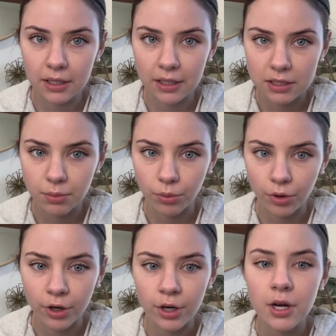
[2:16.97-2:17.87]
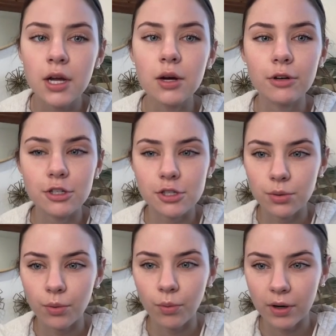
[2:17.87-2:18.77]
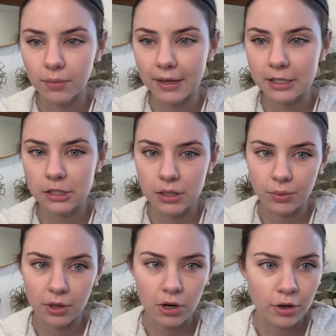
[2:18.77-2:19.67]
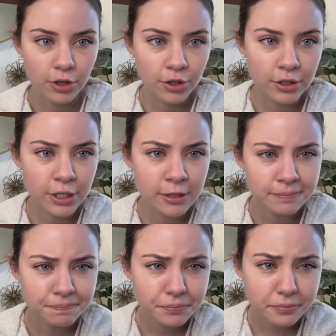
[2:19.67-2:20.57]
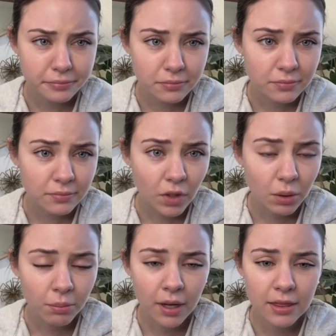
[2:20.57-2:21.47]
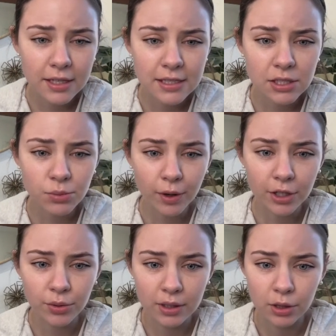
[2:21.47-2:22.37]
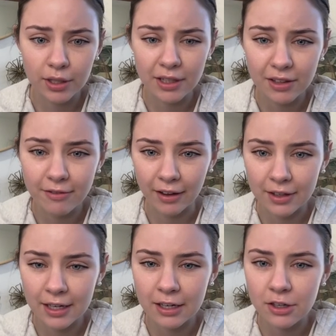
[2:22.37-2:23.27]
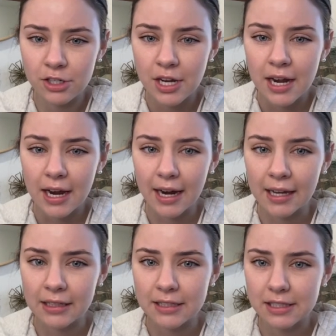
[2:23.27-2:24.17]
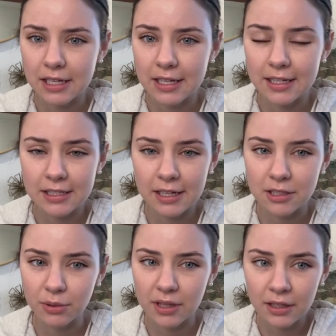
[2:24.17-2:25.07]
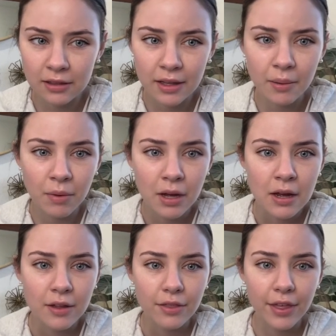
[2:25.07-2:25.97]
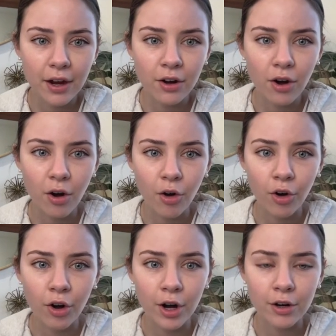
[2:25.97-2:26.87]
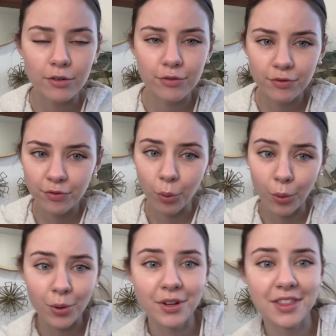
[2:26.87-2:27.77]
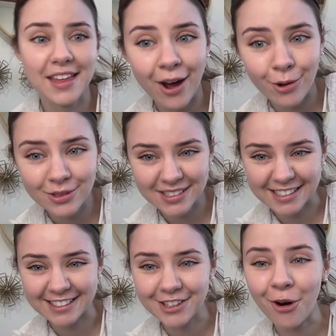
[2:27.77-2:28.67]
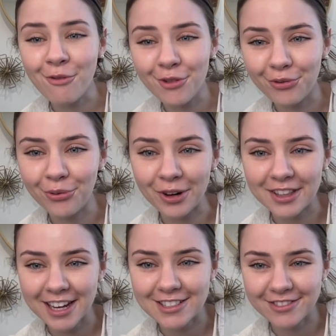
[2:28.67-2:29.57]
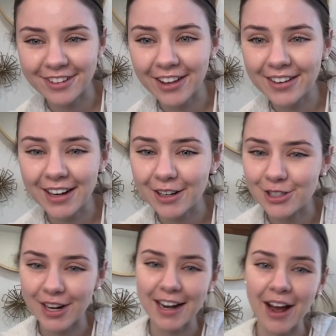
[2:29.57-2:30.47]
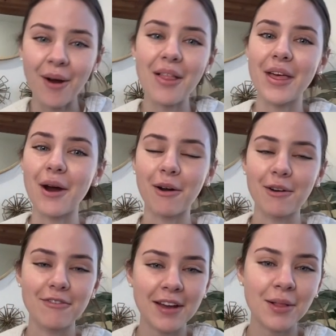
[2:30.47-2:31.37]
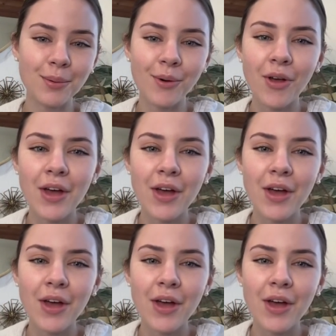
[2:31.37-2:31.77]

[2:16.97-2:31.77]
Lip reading: Explorer, which is one of the pages that we were on earlier. But this is where you can look at the validators and the statistics within them. There are over 4,000 validators right now that are available.